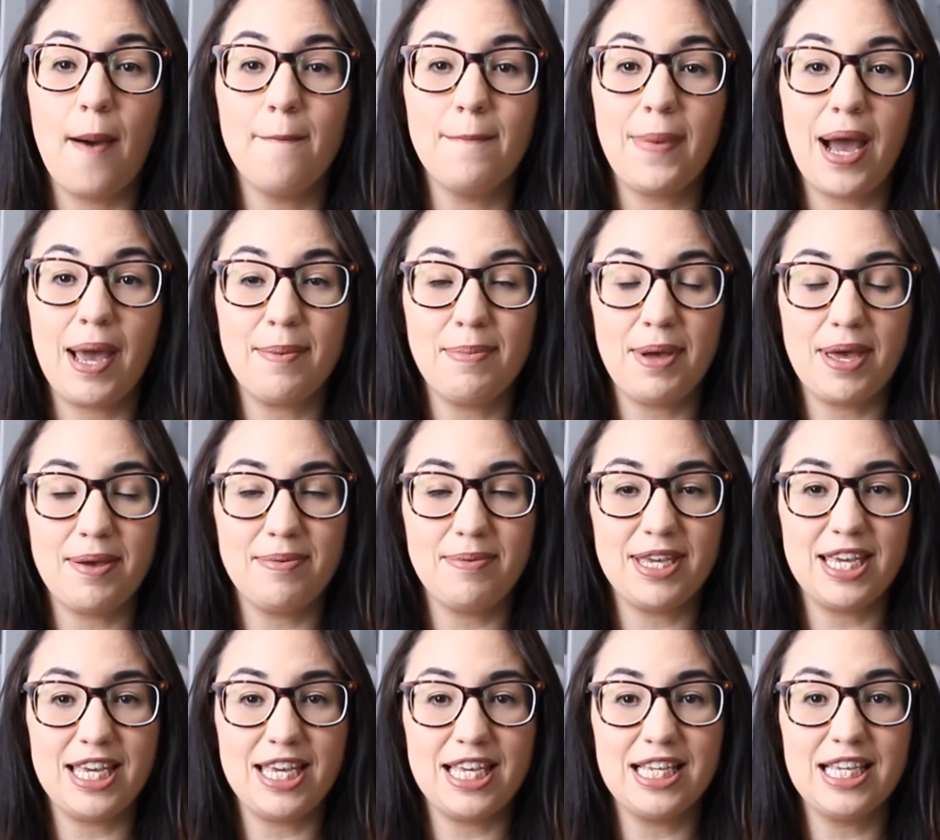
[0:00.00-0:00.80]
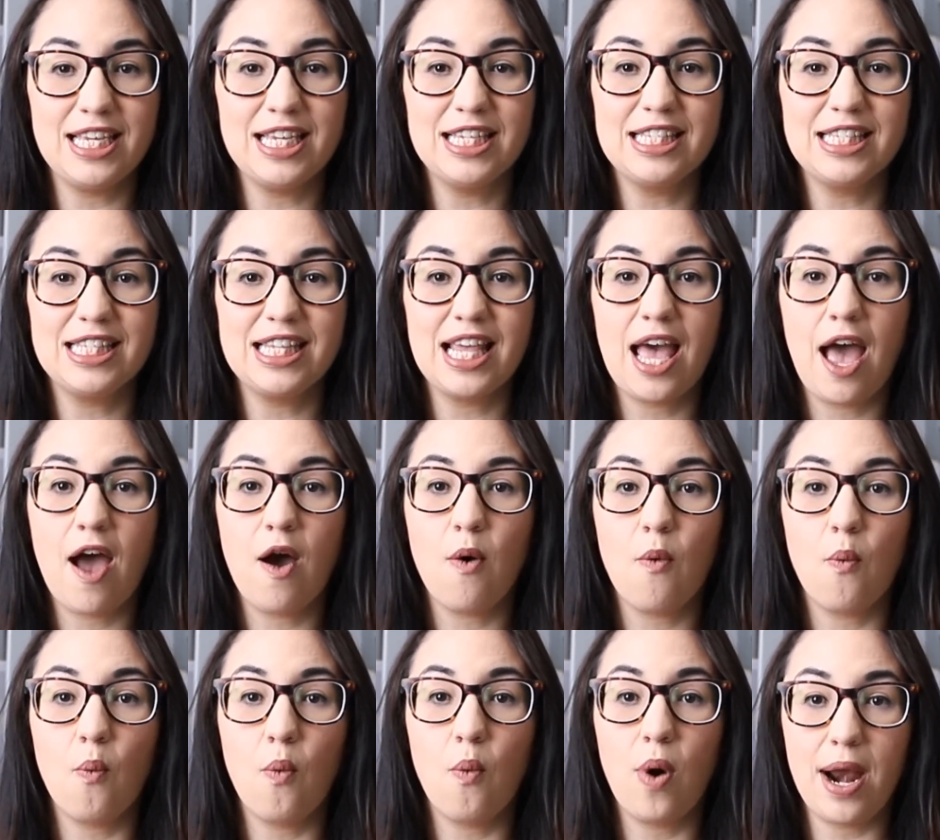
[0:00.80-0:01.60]
my baby's
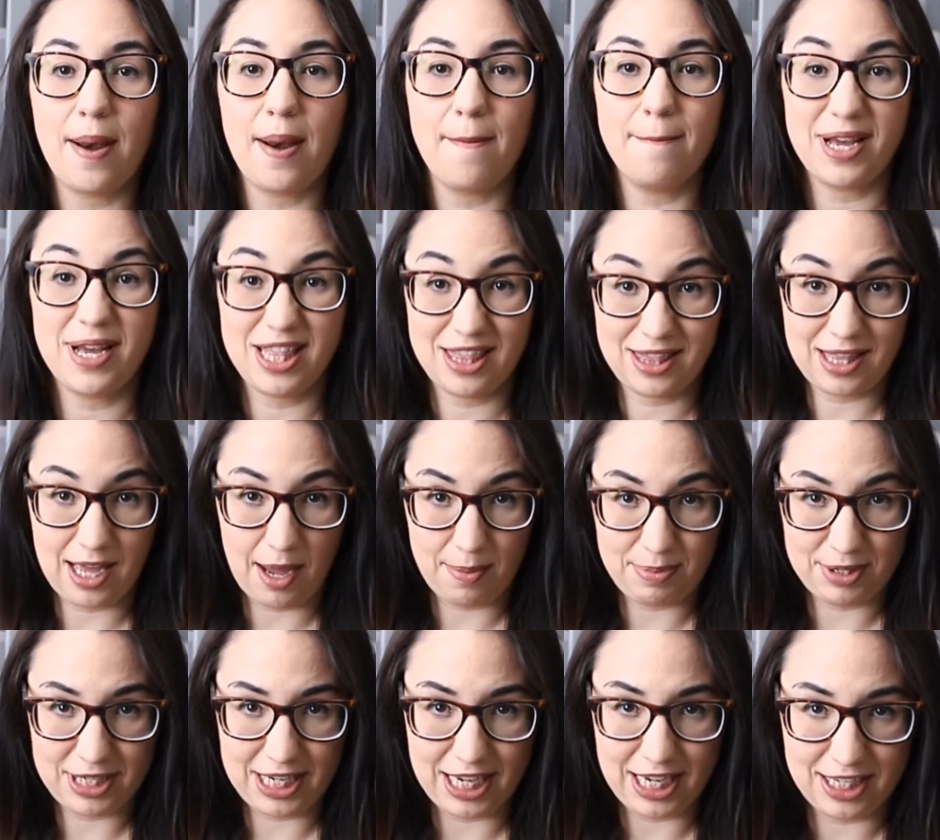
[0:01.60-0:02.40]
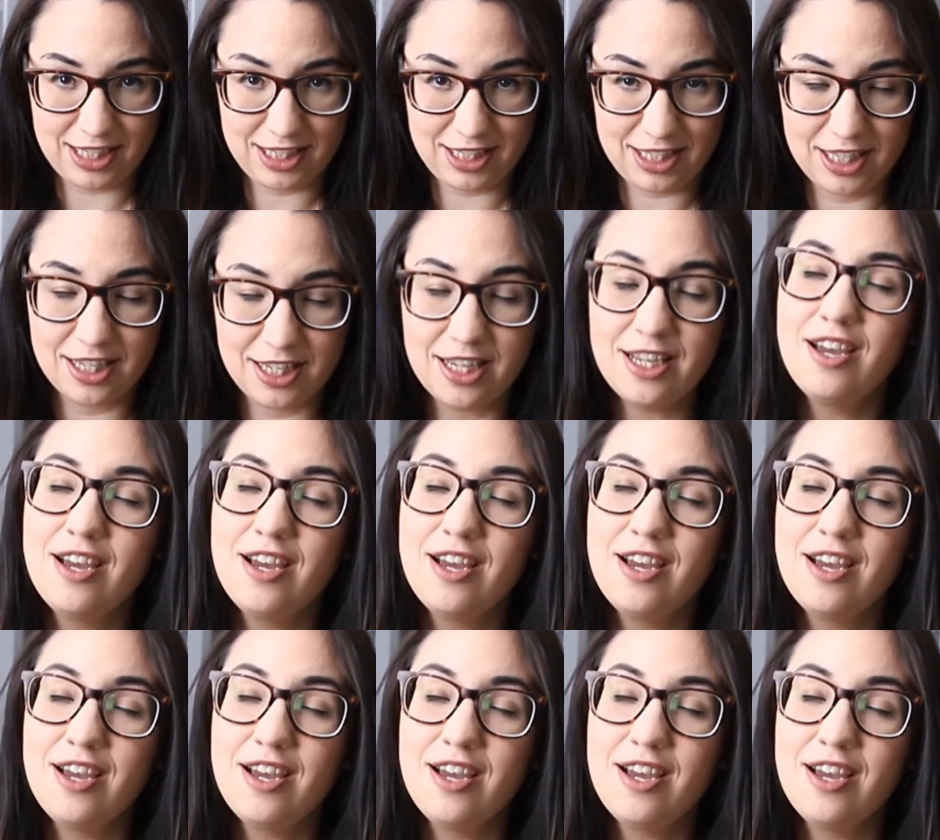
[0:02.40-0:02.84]
1 month update.